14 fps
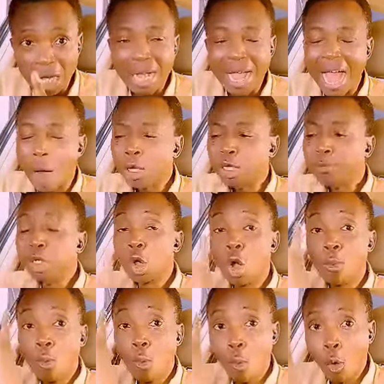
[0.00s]
And when you
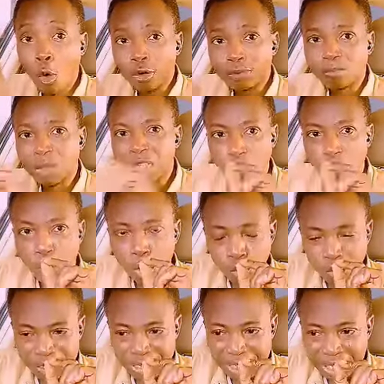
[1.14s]
become one, the world will
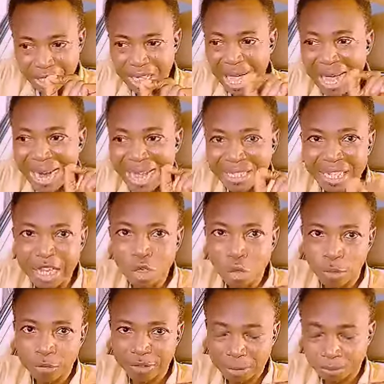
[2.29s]
see it. And I tell you one
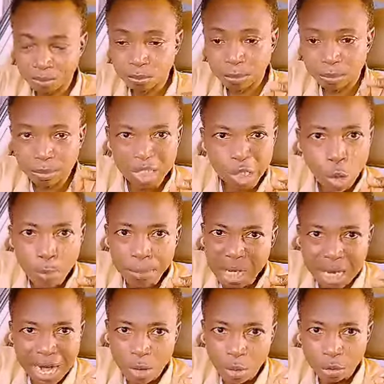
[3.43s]
thing, don't be a
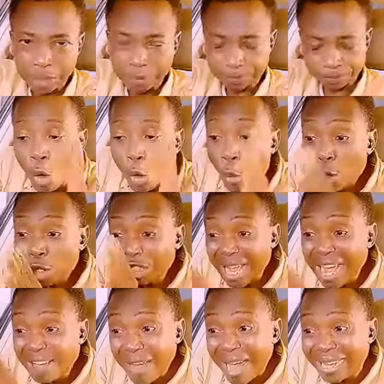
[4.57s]
coward.
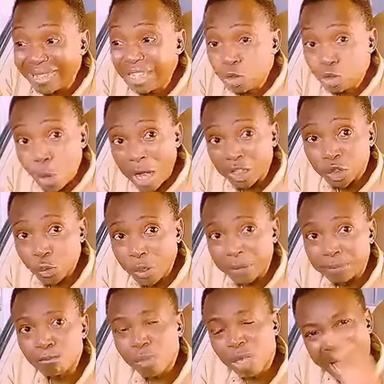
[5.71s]
Whatever it is you are doing,
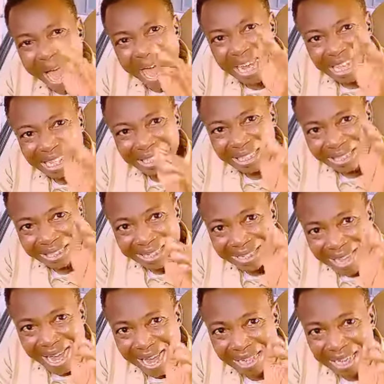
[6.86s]
I
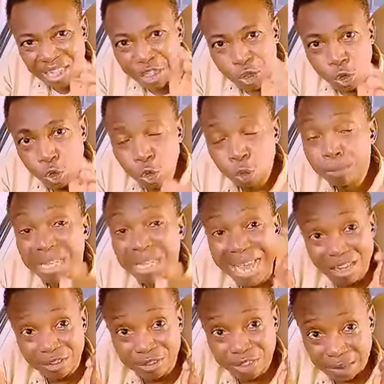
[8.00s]
desire that you be
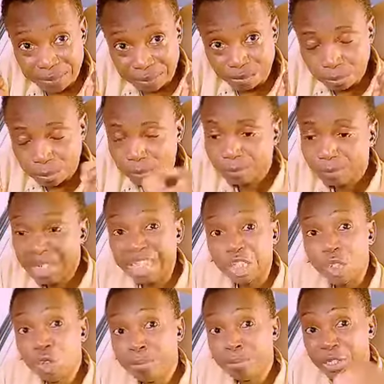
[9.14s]
healthy, that
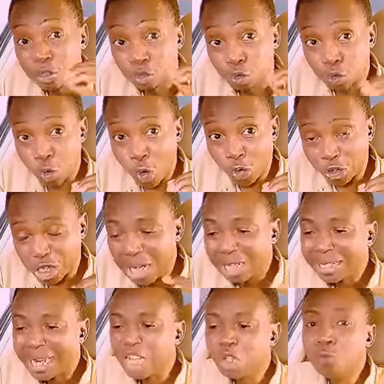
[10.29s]
you be strong,
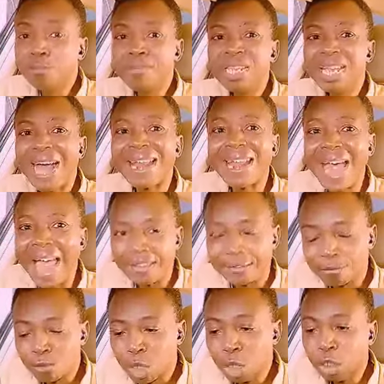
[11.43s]
that you be alive,
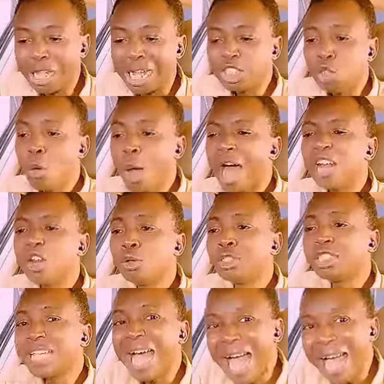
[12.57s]
that you are not
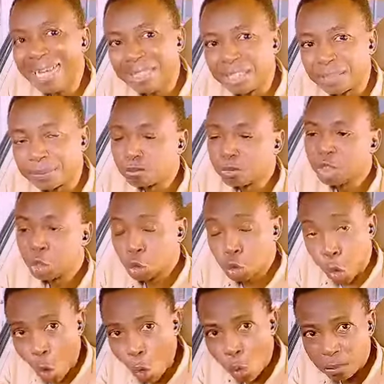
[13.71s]
tied
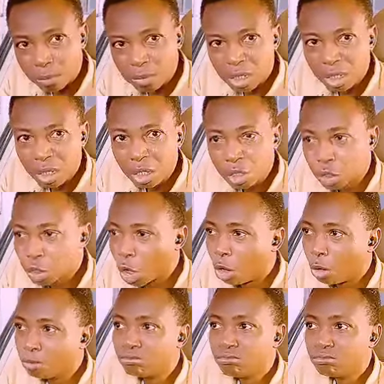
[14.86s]
to
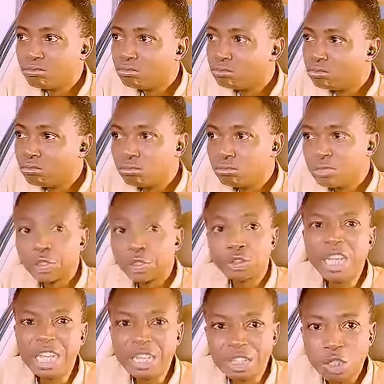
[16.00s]
some
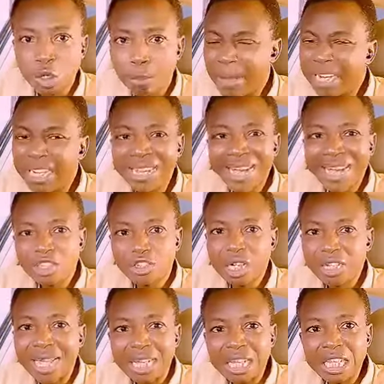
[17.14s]
strings, some medical strings
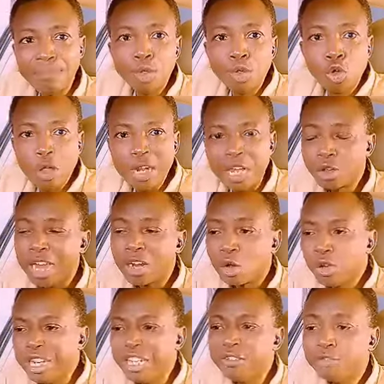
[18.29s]
that keep you going, that you cannot
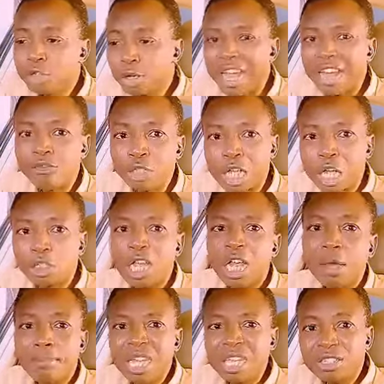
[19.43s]
live your life without
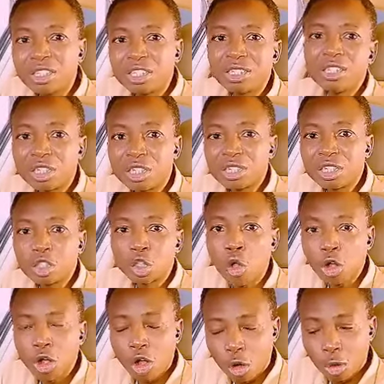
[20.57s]
being
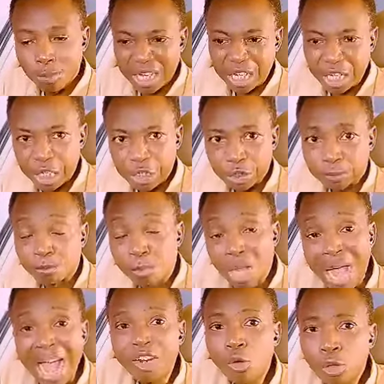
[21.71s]
stuck on medication.
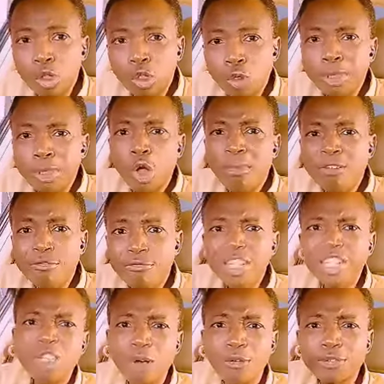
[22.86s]
I don't want you to become a
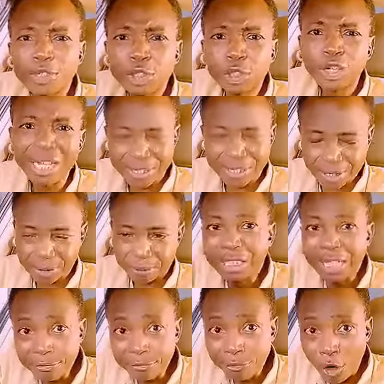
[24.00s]
victim of stress.
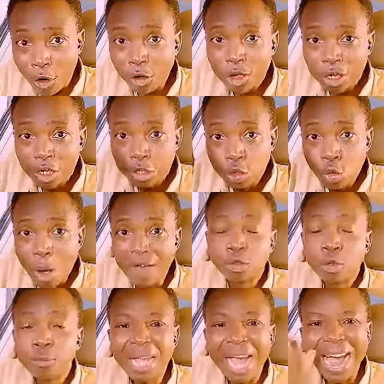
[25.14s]
Therefore, you have to
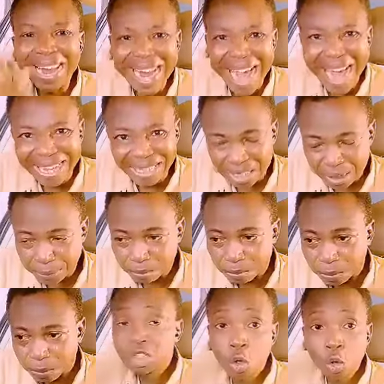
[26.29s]
be aligned.
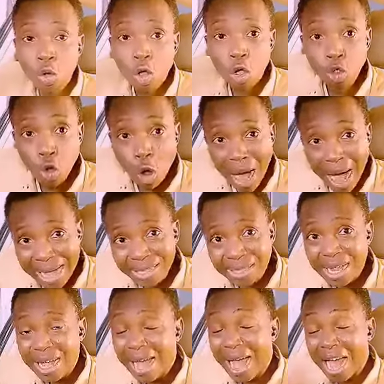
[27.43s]
So your heart
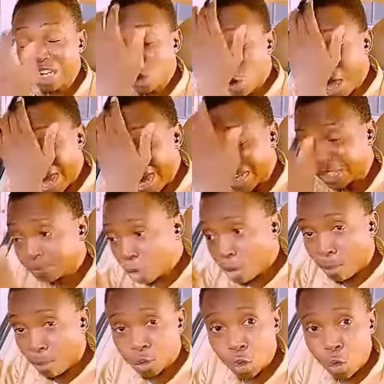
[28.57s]
and your head
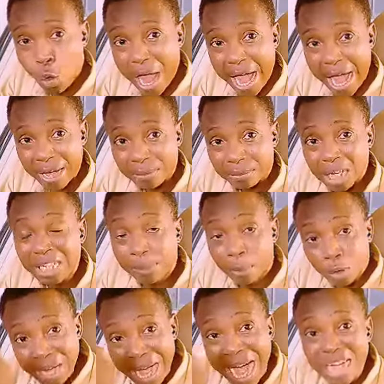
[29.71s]
must cohere. They
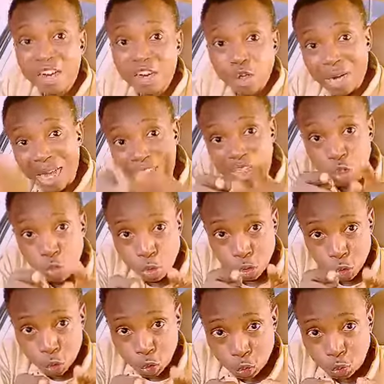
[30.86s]
must agree on that thing you want to
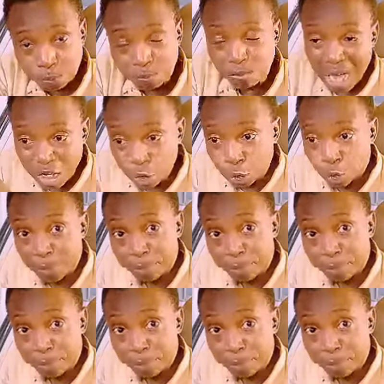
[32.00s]
do, and you do it.